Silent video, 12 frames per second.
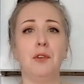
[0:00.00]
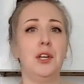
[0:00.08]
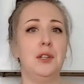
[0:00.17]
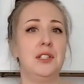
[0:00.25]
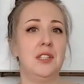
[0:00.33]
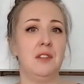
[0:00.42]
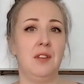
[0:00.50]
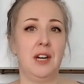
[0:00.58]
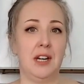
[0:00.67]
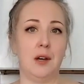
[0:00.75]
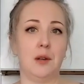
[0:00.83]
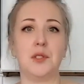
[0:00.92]
refer you to the
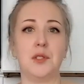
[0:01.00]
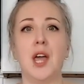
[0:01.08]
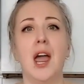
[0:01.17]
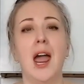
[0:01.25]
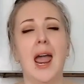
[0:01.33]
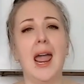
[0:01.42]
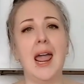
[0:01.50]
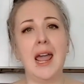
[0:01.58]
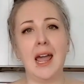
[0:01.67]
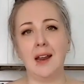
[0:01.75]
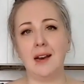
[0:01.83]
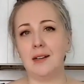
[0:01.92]
videos
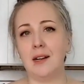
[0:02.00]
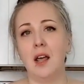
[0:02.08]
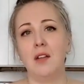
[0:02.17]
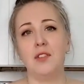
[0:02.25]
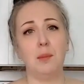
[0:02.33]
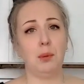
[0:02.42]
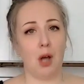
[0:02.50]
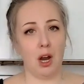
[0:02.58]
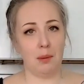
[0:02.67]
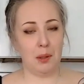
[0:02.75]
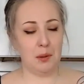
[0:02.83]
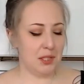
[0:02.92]
and the
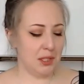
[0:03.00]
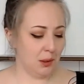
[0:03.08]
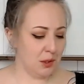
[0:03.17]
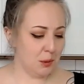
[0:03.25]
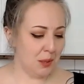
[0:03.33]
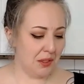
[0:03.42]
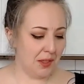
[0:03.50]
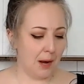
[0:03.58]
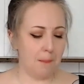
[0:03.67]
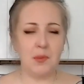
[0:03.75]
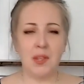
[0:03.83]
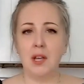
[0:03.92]
blog post that goes with
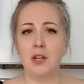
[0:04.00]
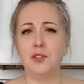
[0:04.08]
them,